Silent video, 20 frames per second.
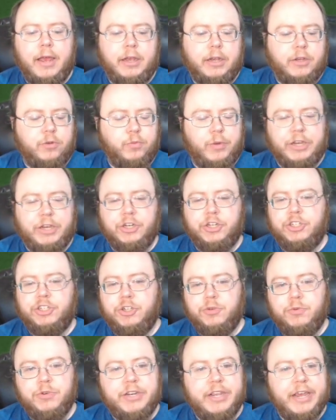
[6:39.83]
We can just
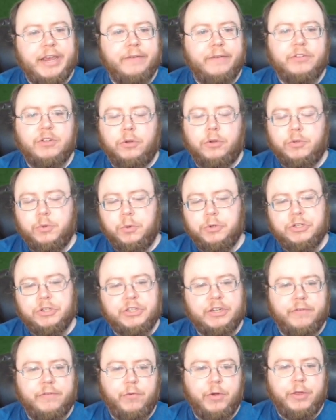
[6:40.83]
do diffs, all sorts of
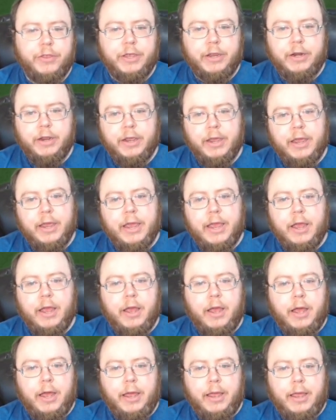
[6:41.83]
stuff with it.
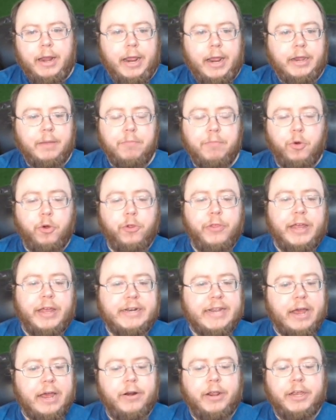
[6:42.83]
And I can pull that
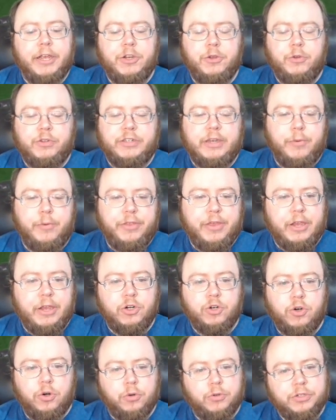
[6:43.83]
down. I can use that with
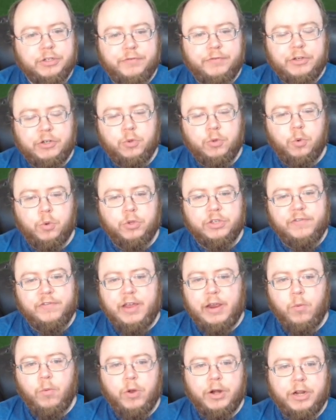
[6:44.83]
internal diffing tools if
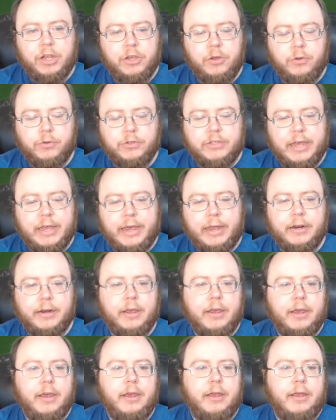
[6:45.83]
I want to use that.
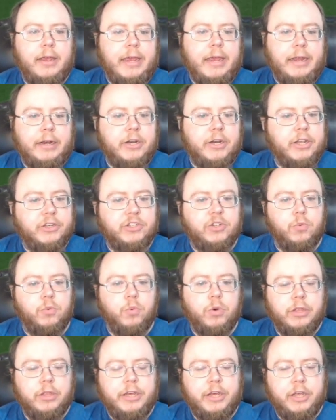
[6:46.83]
It doesn't
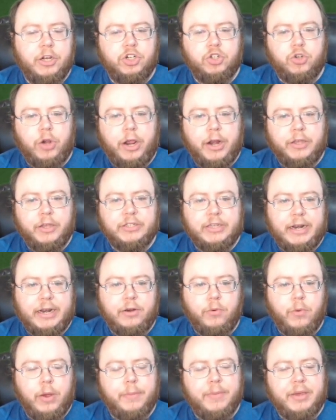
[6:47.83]
really constrain us in any
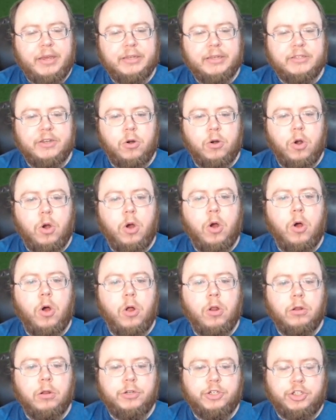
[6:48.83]
way because they're
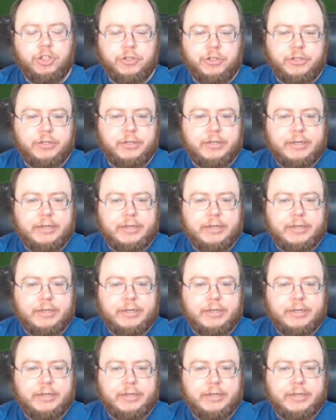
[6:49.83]
all just